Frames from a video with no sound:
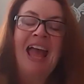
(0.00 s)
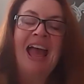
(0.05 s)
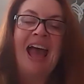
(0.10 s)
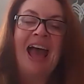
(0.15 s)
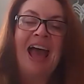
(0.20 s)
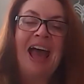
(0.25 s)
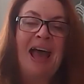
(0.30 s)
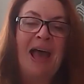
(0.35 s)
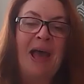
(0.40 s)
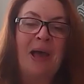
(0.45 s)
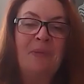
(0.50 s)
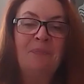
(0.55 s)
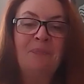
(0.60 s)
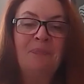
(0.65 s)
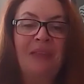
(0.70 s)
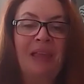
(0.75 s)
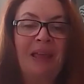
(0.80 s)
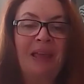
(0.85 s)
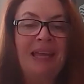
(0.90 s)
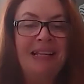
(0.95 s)

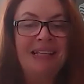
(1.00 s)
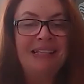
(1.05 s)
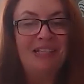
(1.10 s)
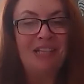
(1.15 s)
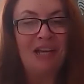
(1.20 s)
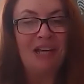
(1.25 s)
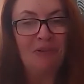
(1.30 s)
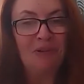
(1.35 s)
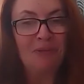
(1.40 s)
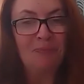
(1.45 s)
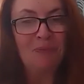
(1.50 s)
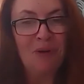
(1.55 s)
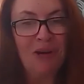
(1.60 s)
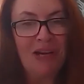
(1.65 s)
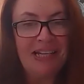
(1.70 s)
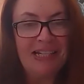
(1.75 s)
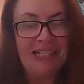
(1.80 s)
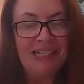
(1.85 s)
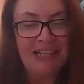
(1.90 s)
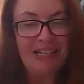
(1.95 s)
It's Gerald
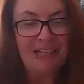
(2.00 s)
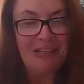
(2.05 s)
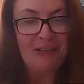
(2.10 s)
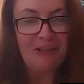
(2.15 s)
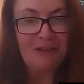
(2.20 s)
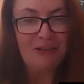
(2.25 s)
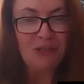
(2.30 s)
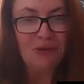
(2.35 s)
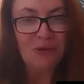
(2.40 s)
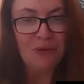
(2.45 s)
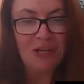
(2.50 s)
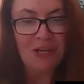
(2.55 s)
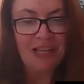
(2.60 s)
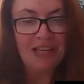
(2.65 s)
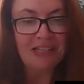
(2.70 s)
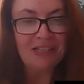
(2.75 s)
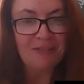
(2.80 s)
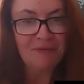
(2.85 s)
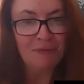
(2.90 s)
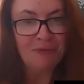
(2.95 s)
Brady who's joining
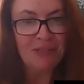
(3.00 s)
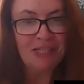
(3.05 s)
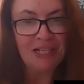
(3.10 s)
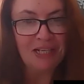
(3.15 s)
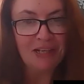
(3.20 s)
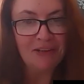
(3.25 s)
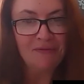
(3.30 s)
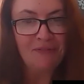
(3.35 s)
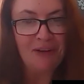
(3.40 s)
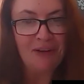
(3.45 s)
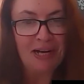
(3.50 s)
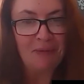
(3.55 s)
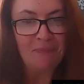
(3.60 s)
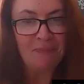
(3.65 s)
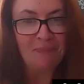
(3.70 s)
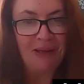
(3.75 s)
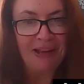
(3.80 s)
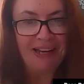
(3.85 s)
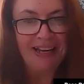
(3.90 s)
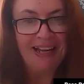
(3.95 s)
us from Silicon Valley
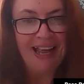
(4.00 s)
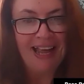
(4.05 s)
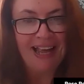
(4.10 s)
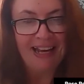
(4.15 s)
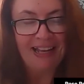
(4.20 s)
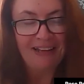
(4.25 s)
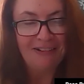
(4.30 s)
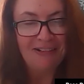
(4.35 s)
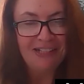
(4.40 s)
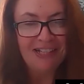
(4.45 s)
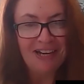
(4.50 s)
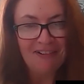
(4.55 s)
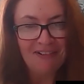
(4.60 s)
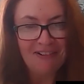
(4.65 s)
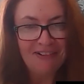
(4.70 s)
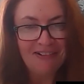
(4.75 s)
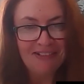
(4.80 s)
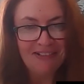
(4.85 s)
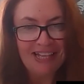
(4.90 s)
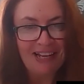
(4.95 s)
Bank. Hello,
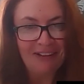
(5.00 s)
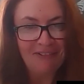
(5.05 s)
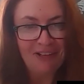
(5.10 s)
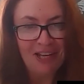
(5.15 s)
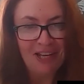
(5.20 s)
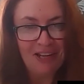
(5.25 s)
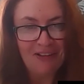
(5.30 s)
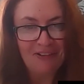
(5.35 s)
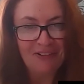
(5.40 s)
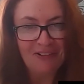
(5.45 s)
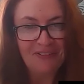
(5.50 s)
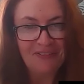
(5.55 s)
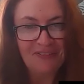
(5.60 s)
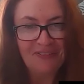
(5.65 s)
Gerald. How are you?